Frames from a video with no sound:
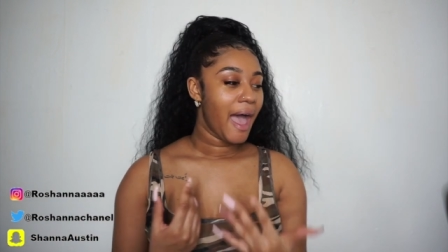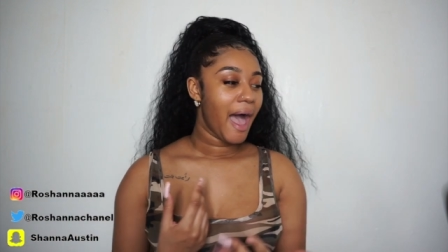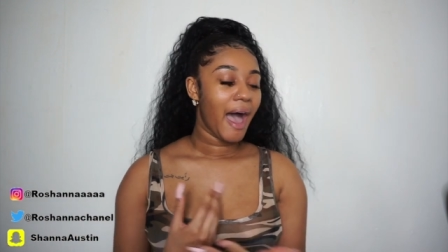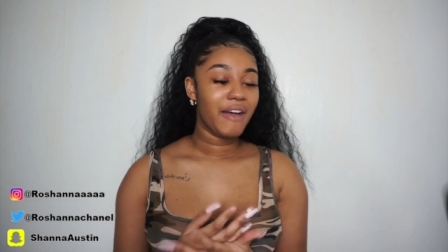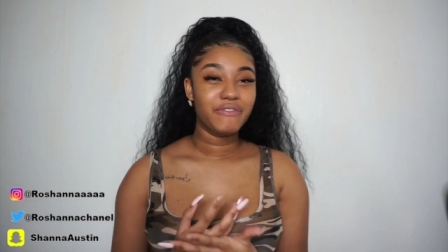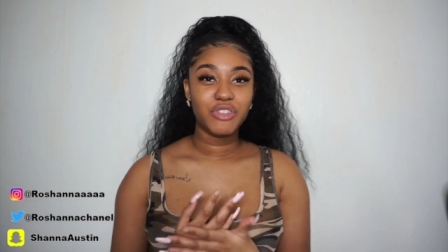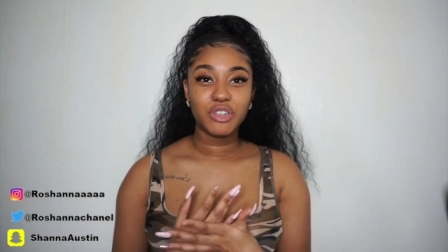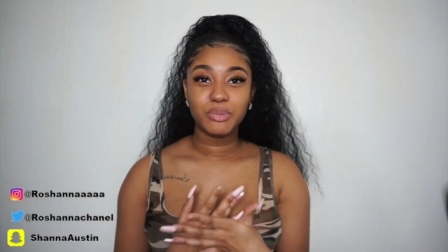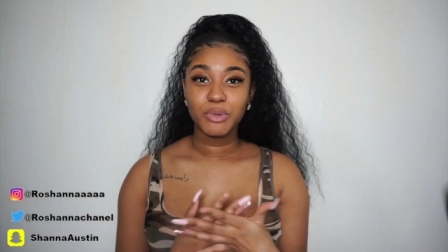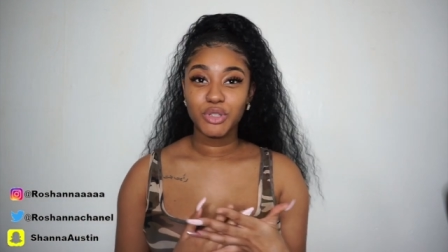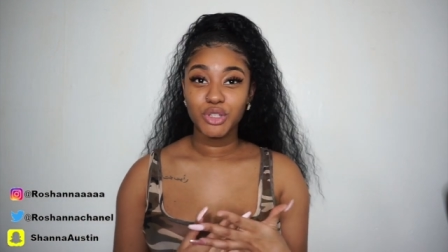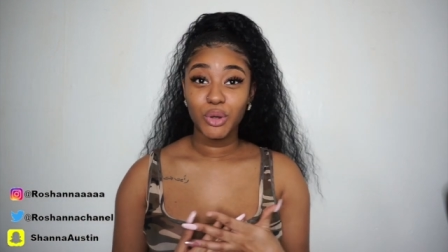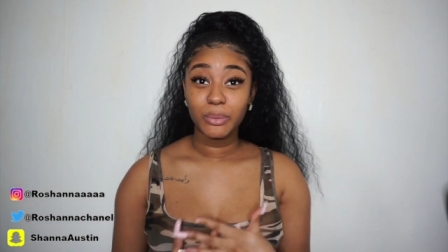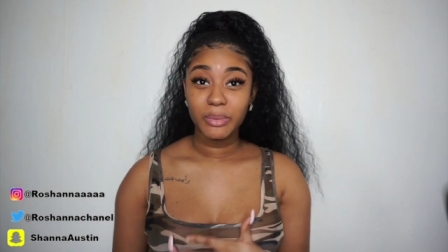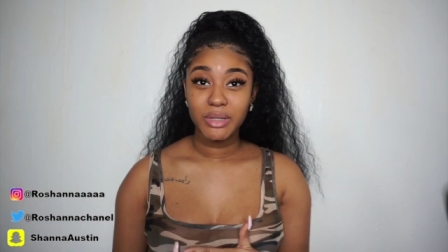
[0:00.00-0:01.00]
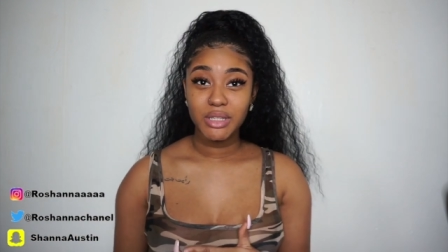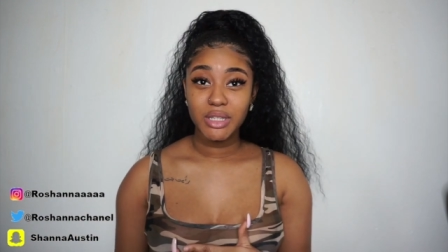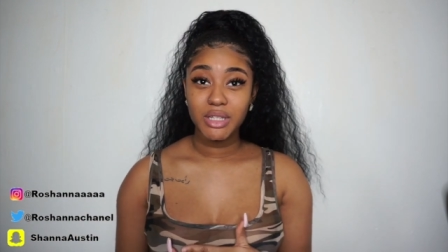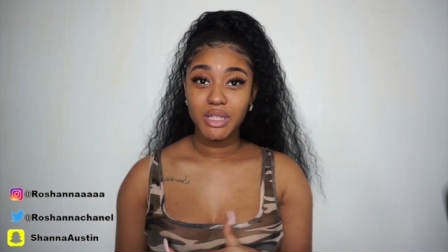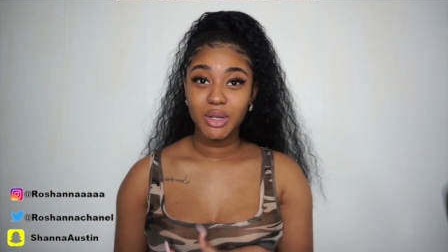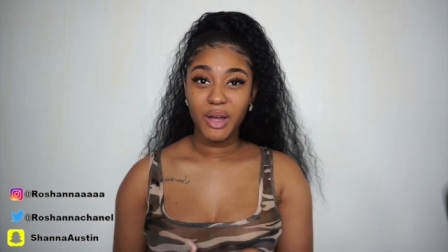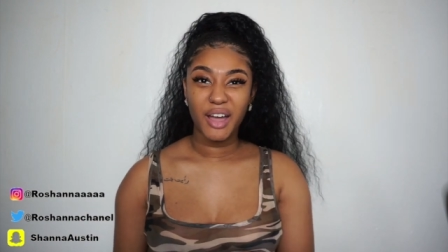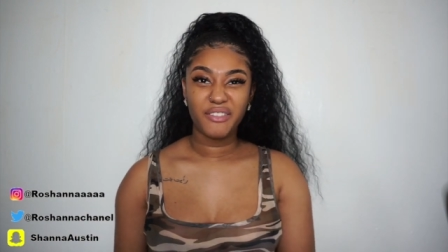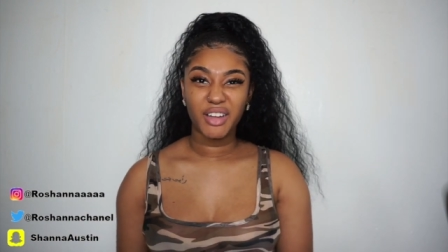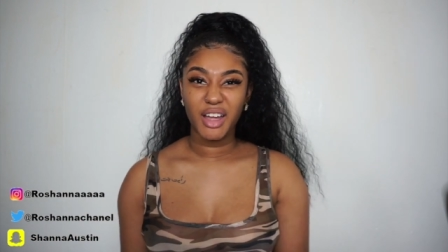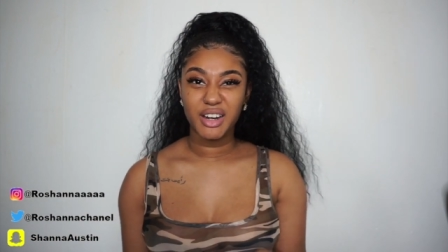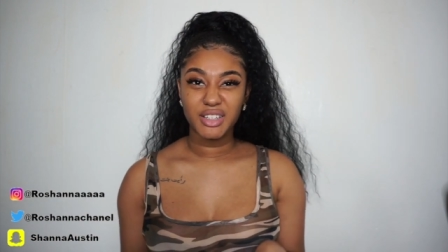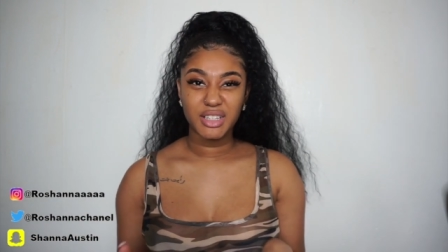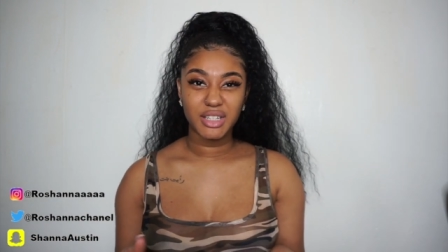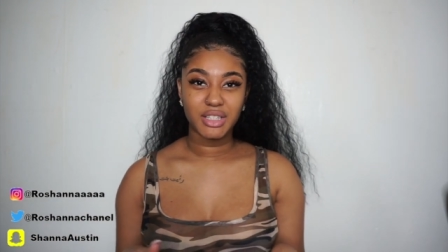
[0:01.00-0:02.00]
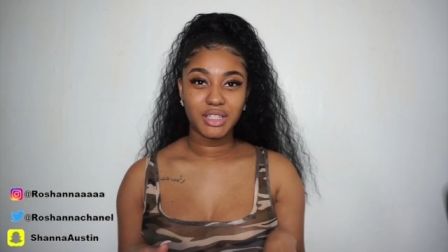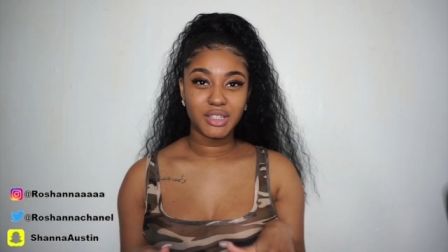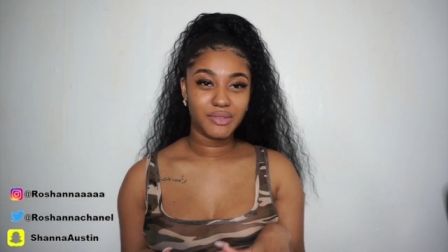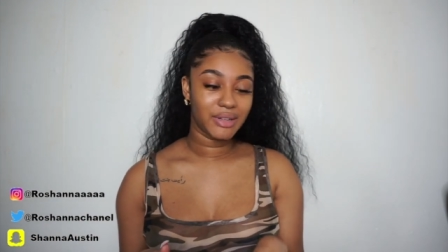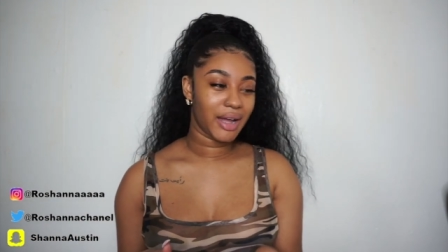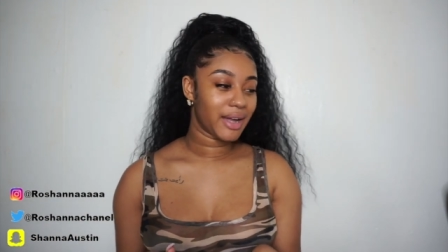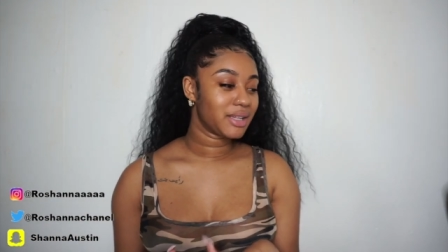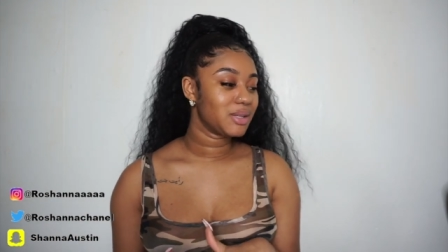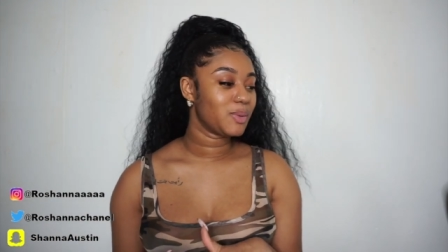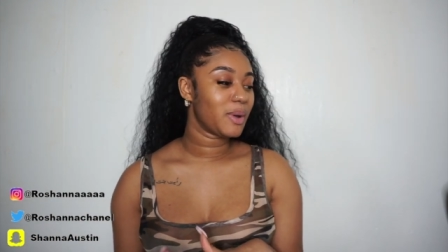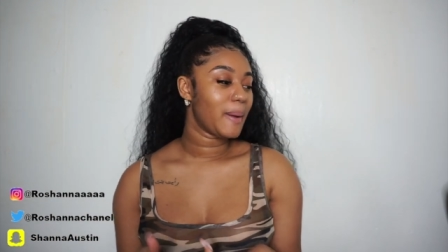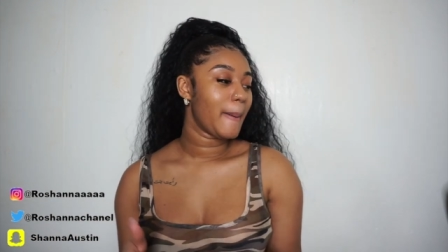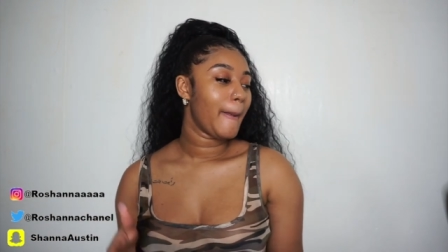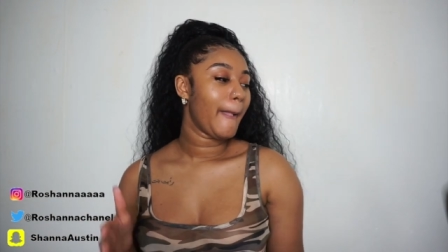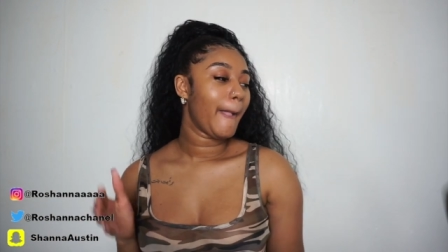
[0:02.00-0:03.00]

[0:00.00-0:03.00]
i've just been so busy so i haven't got a chance to react to it